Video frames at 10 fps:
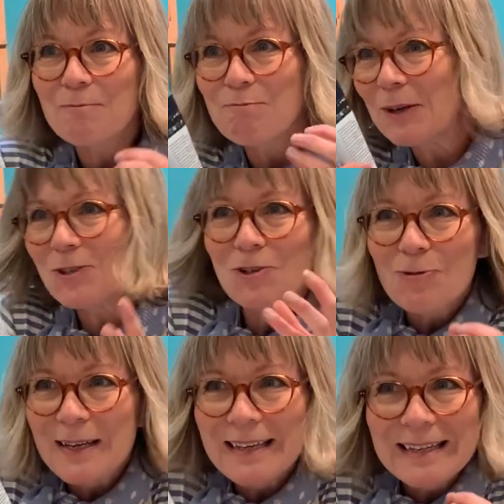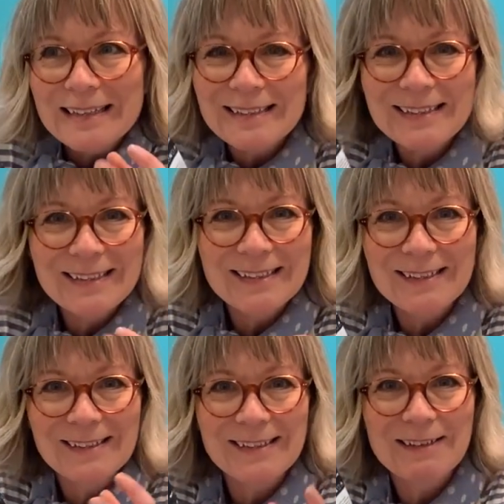buttery
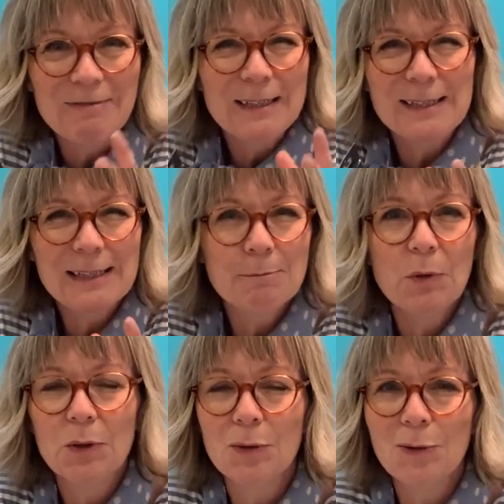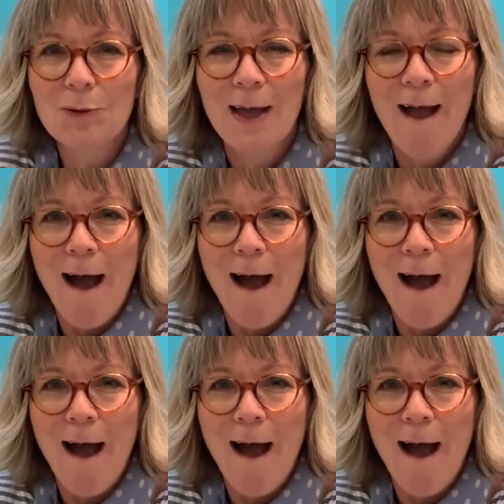consistency, really smooth.